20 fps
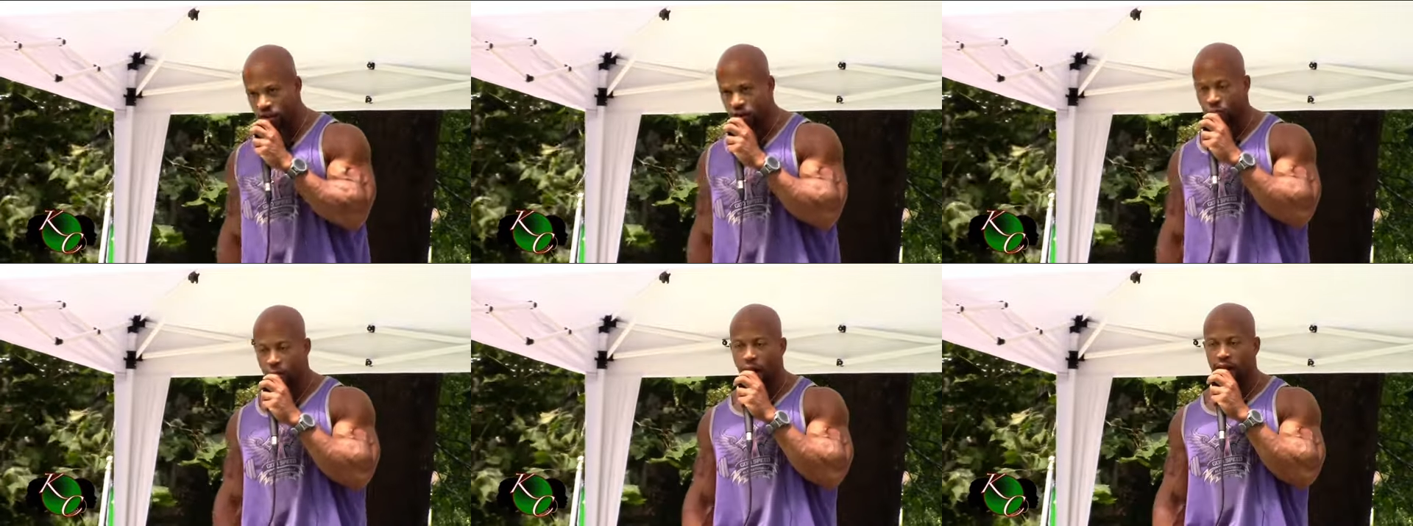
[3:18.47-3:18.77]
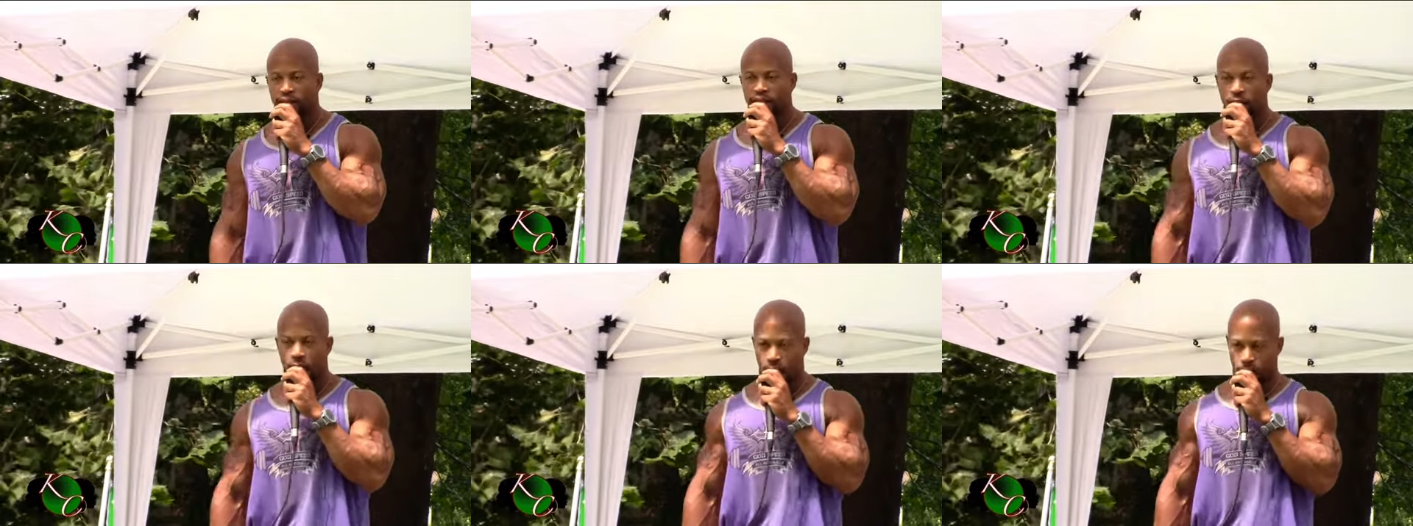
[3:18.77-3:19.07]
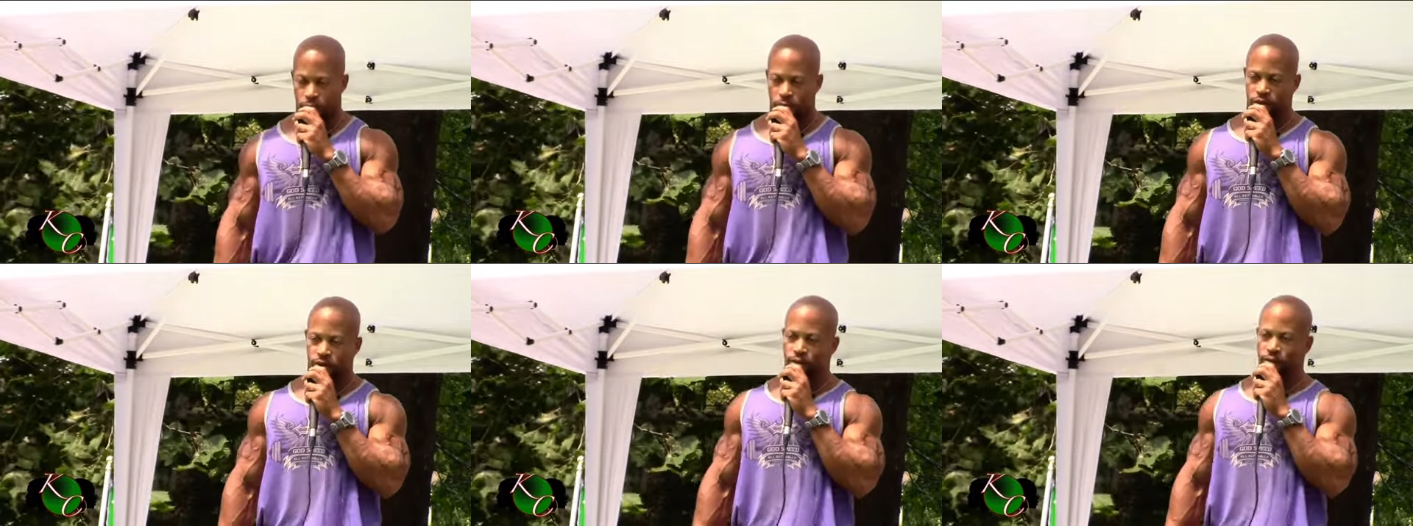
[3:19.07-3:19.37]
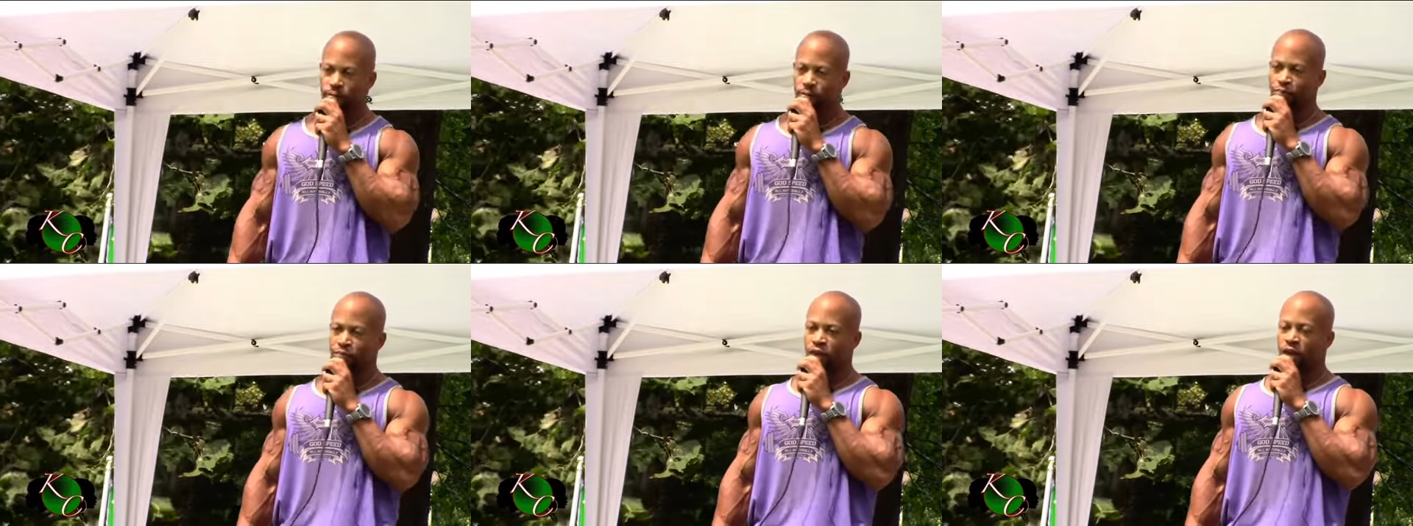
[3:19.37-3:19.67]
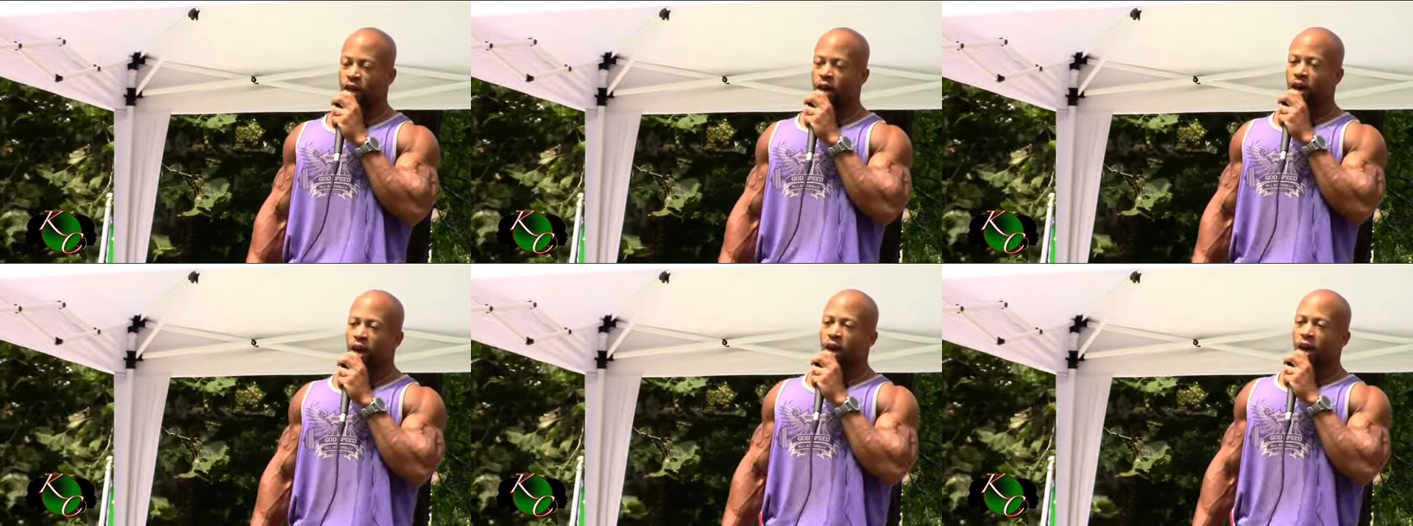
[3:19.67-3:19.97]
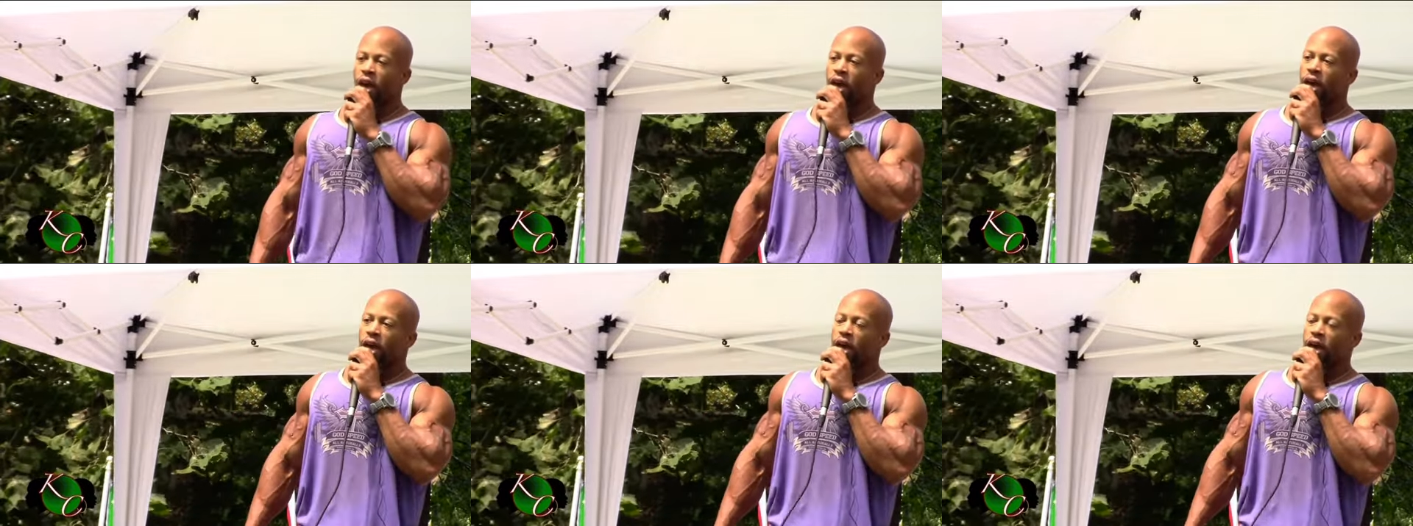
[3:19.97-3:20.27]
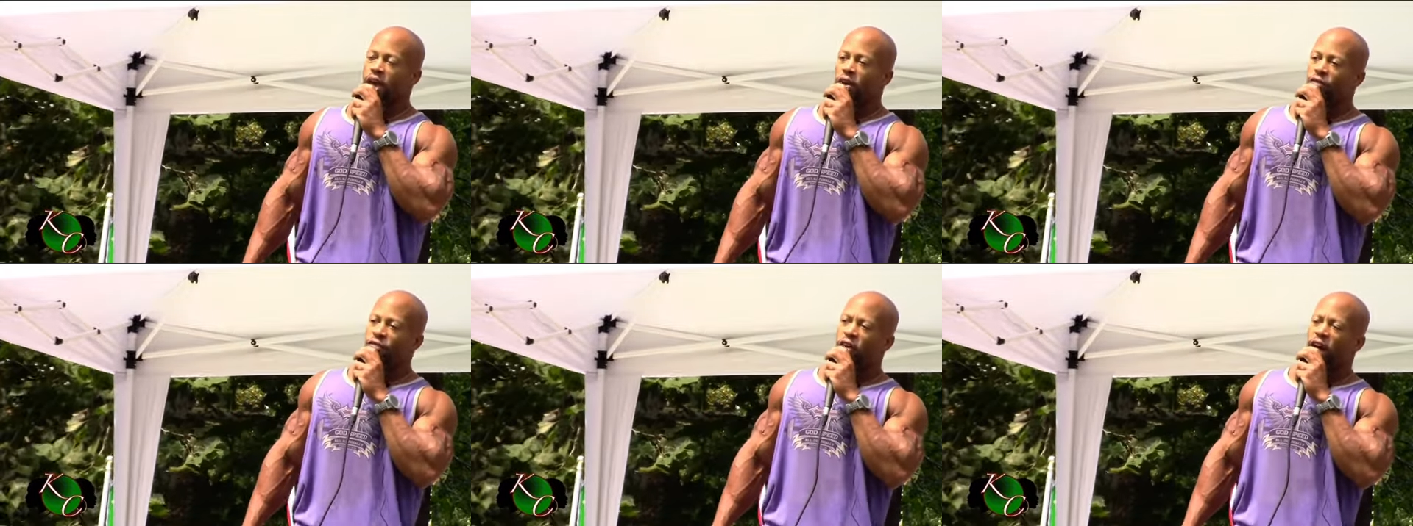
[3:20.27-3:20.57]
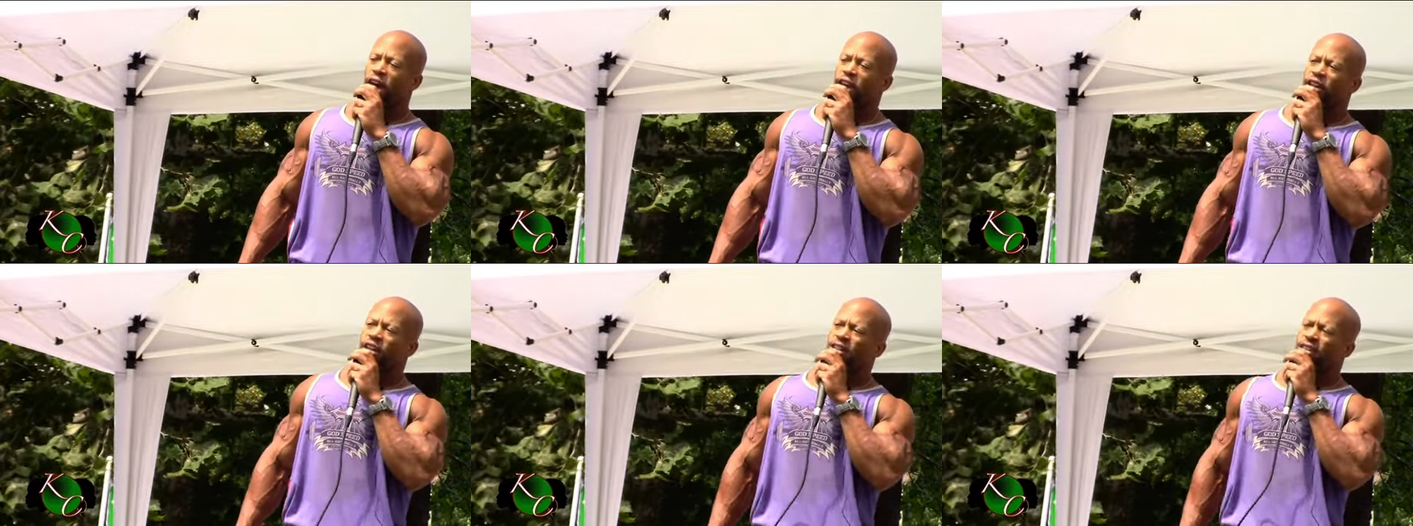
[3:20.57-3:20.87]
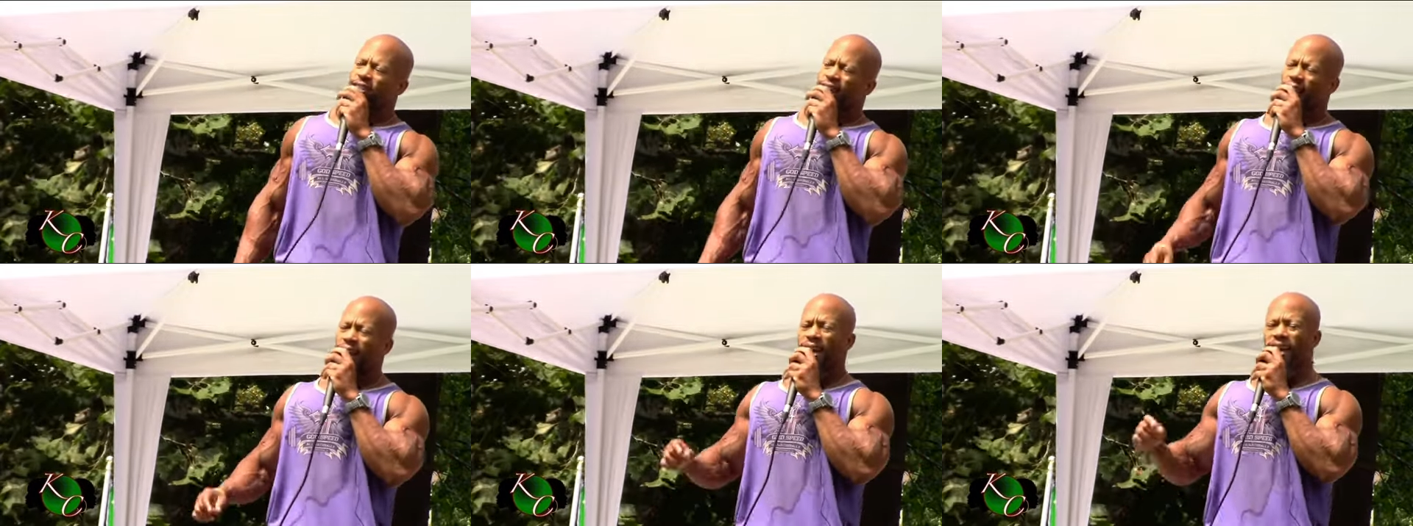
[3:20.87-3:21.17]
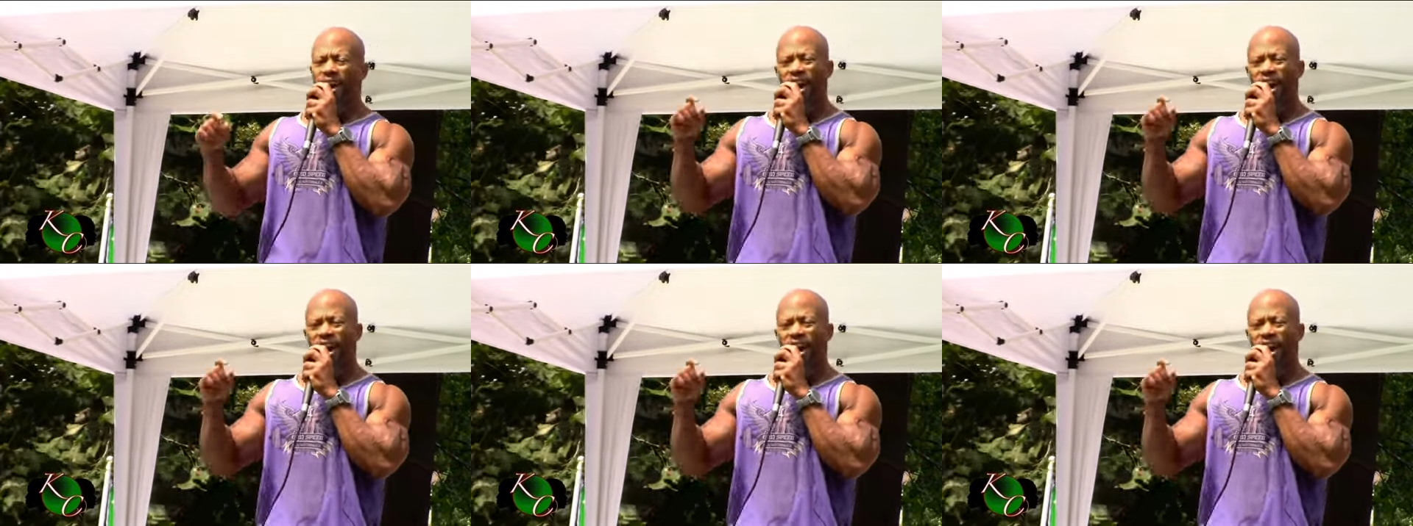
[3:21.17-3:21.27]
is my topic. If they could take